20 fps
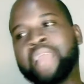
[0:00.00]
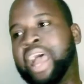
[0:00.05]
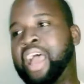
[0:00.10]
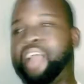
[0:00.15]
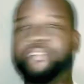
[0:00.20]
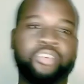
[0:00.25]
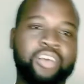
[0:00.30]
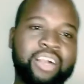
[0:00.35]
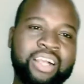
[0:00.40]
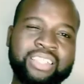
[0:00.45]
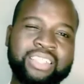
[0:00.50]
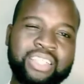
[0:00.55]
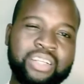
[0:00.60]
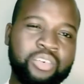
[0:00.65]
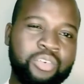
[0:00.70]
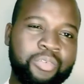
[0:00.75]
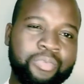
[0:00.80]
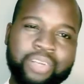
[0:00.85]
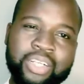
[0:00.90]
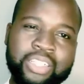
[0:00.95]
A hi
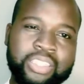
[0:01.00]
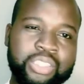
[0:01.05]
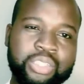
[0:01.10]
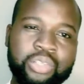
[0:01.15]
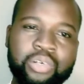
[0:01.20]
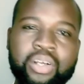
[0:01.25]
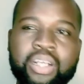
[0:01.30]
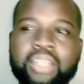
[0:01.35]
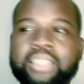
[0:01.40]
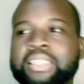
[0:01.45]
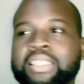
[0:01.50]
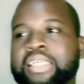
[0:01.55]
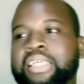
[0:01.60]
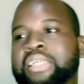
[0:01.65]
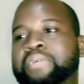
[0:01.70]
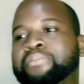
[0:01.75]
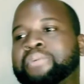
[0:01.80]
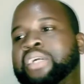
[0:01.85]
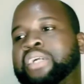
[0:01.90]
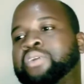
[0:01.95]
focusani ku vuka Xitsonga
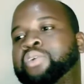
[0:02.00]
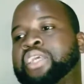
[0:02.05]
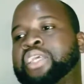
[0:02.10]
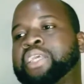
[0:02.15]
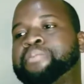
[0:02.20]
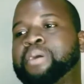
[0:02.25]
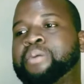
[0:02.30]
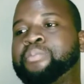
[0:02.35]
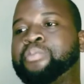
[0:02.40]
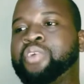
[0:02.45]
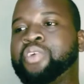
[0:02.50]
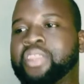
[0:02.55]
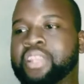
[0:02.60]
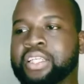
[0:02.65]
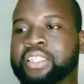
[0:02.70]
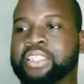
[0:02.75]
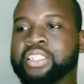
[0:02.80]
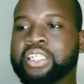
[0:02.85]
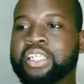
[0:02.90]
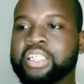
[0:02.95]
ntsena mara we keep up
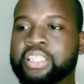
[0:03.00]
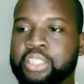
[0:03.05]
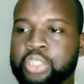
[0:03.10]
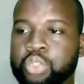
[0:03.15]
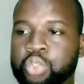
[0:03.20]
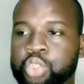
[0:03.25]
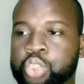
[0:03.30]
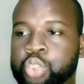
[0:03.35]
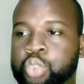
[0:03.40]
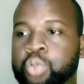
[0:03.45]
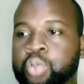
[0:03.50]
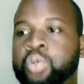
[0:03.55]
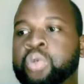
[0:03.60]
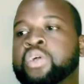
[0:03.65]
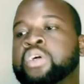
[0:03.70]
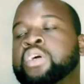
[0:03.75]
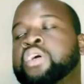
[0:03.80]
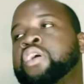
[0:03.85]
with the trends also.